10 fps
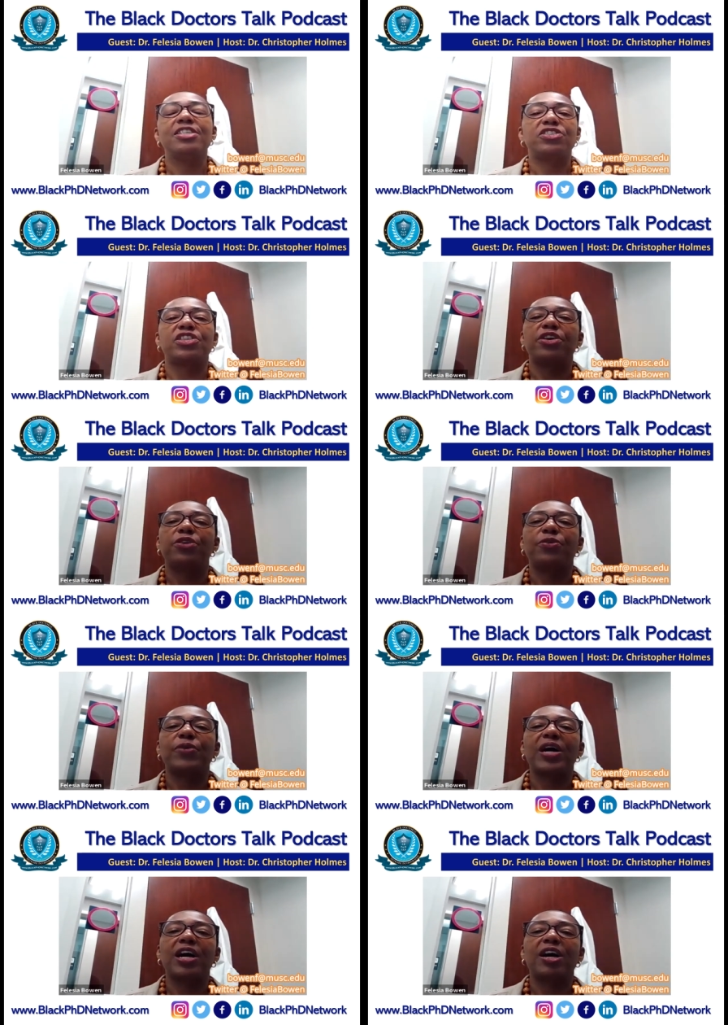
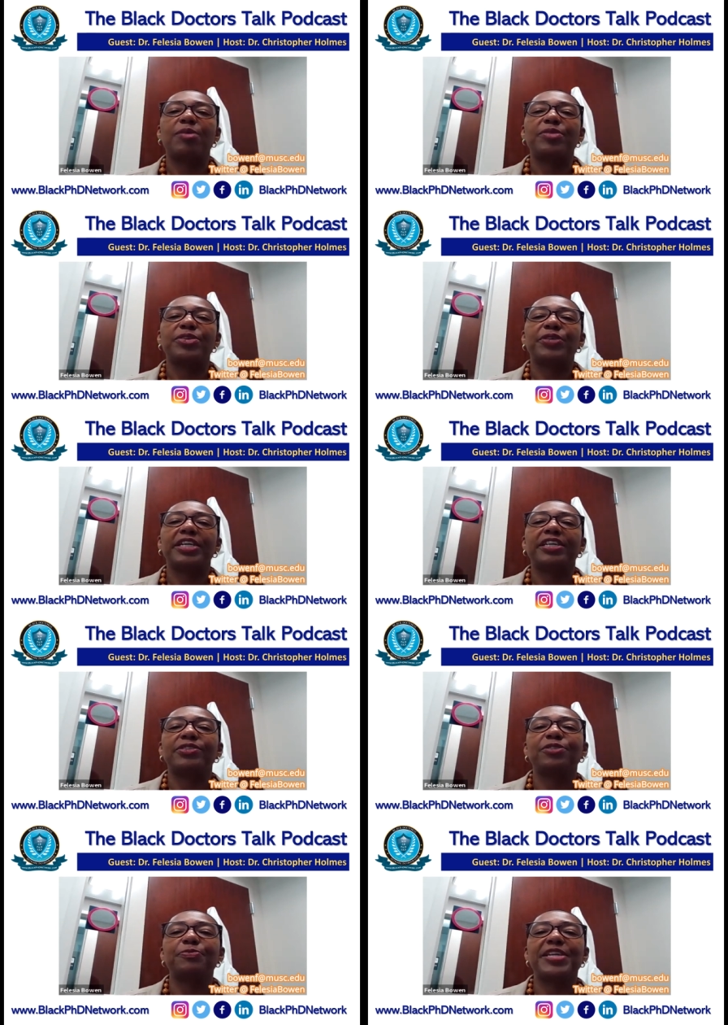So um, you
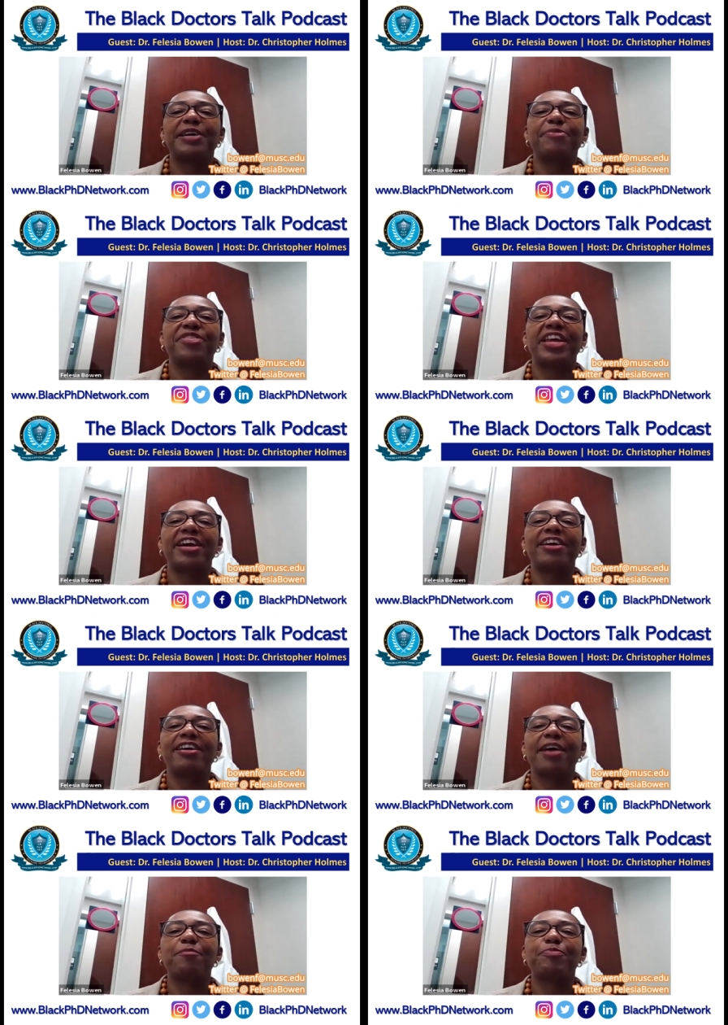can look me up
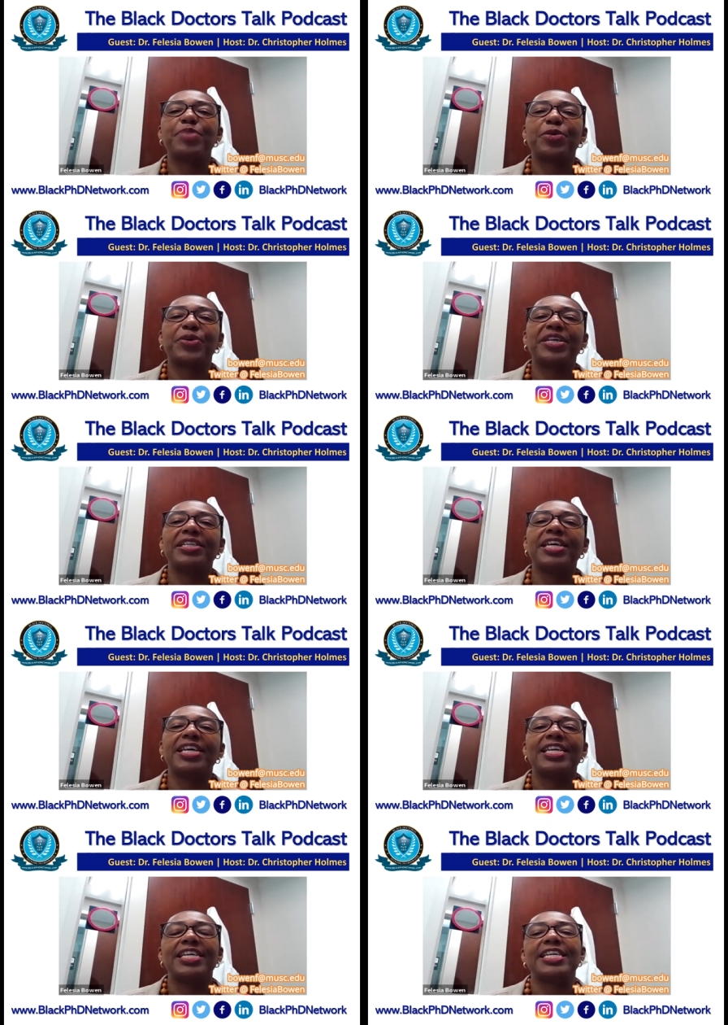there, Bowen
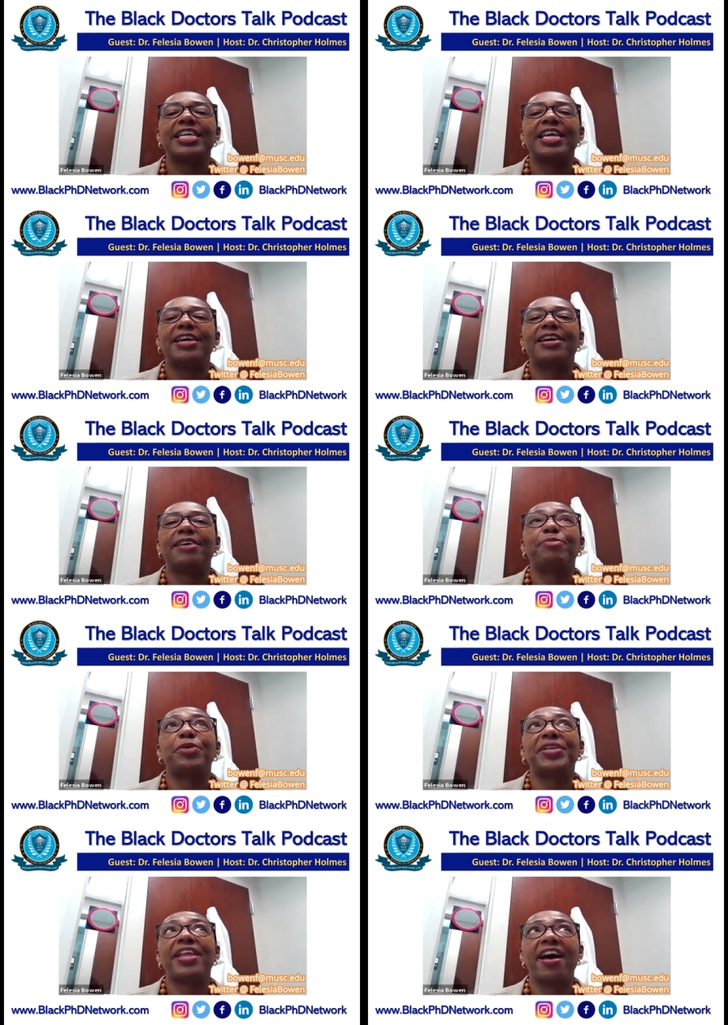eh,
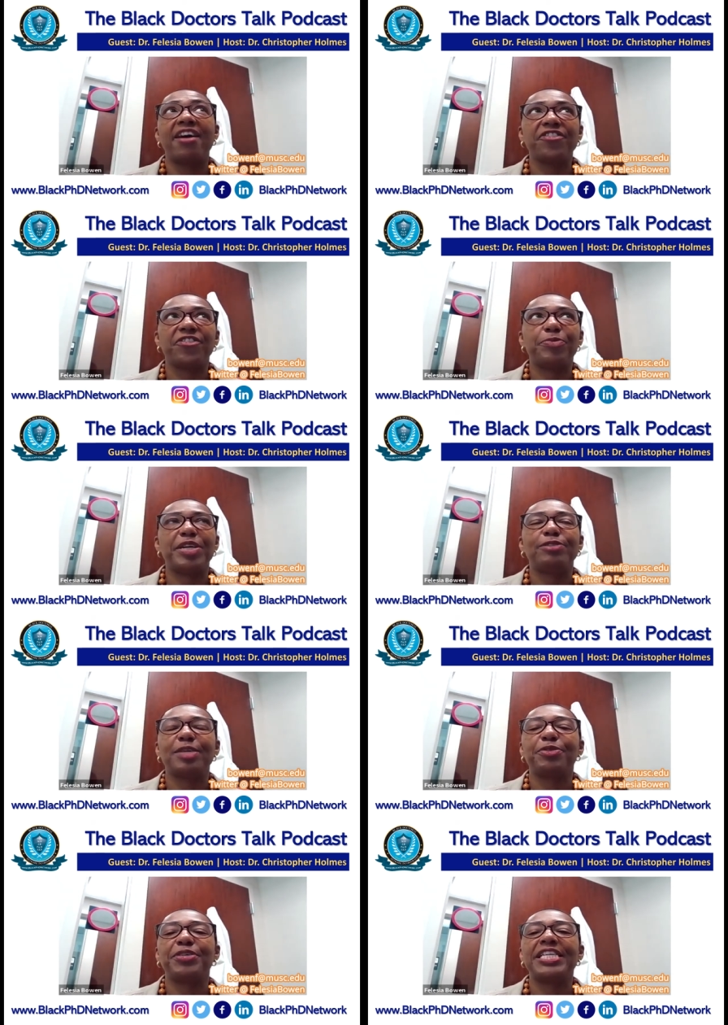Bowen F, B O
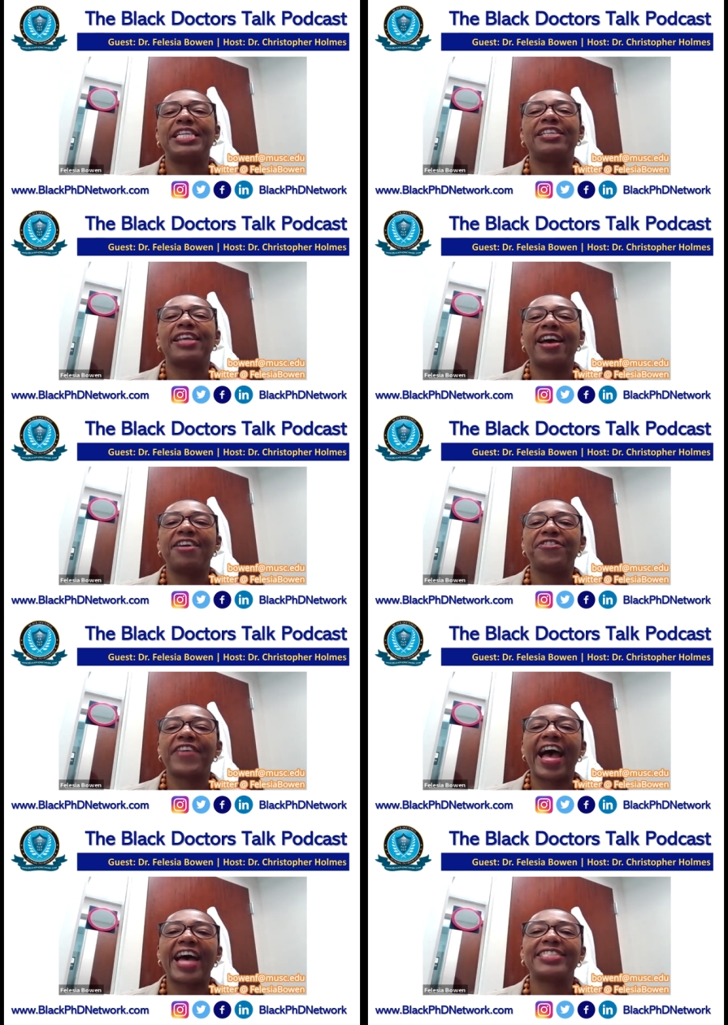W E N
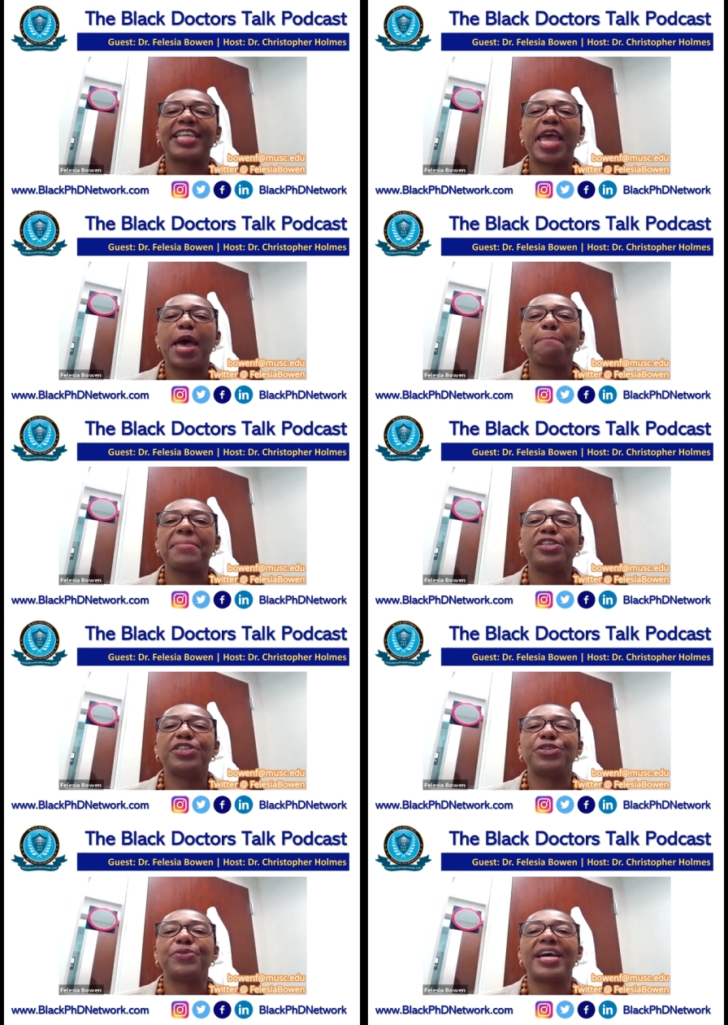F, at
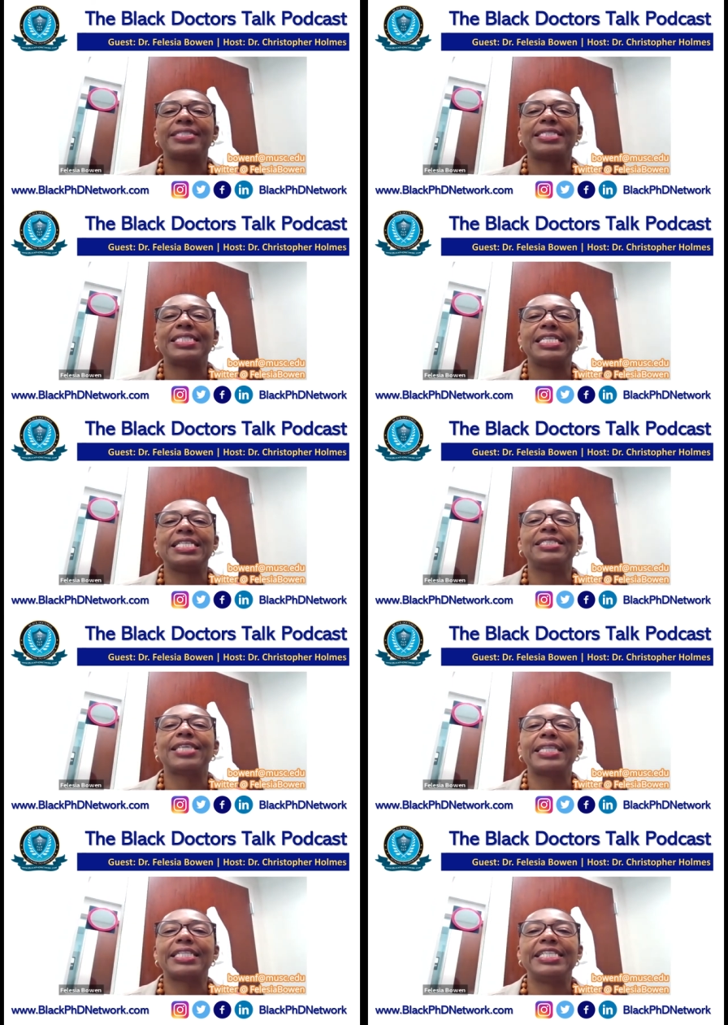
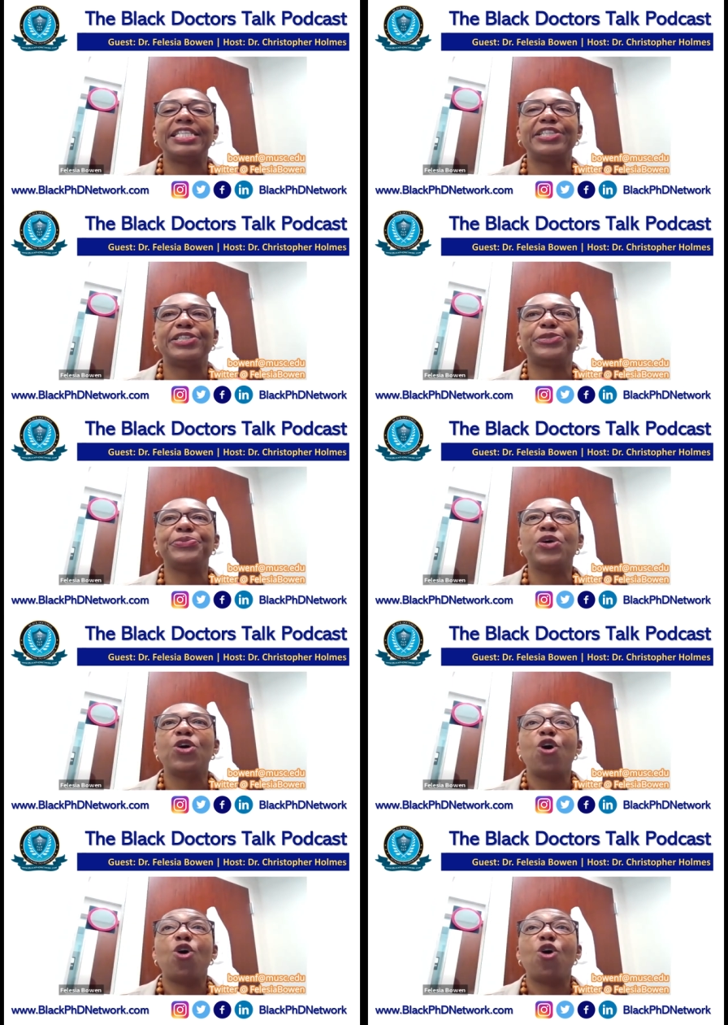musc.edu